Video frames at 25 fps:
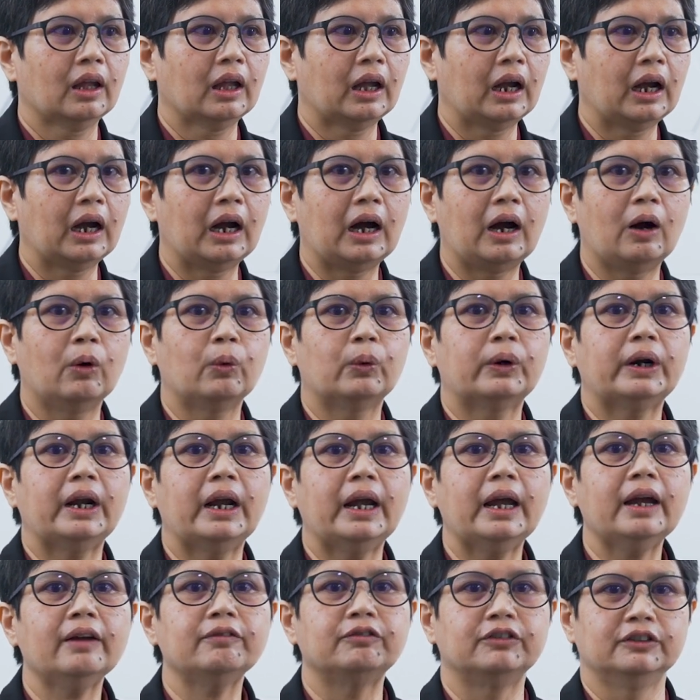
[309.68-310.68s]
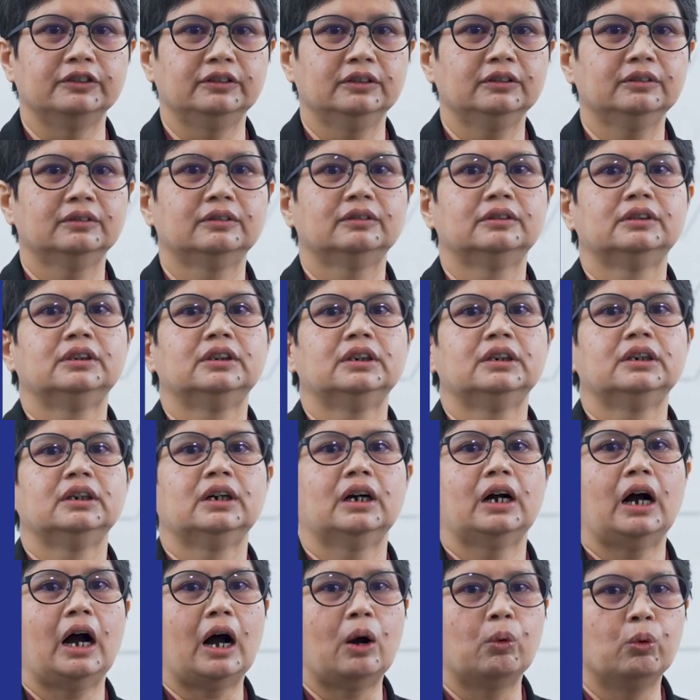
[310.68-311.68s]
However,
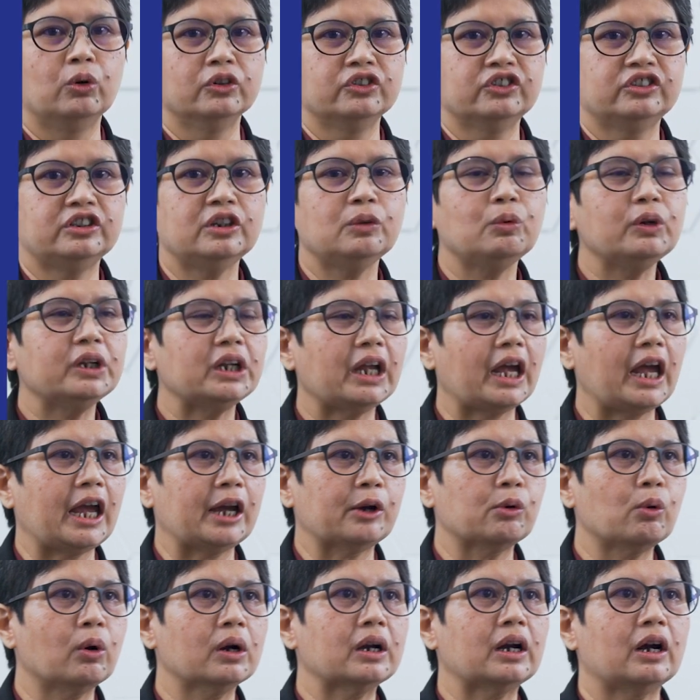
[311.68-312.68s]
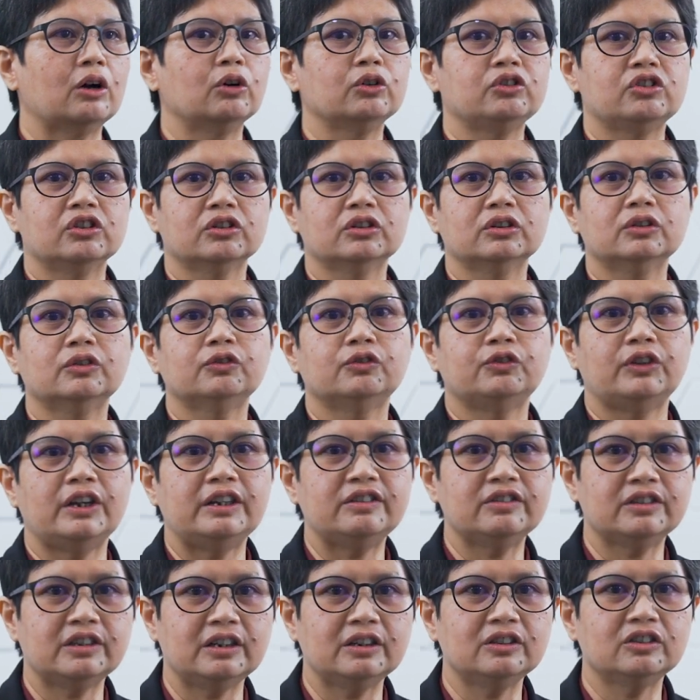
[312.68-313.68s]
our seaweed aquaculture
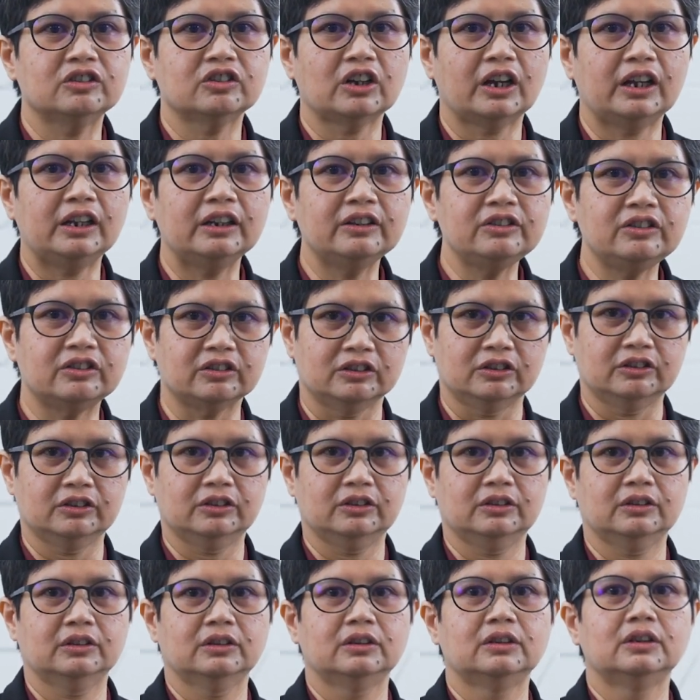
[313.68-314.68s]
facing challenges.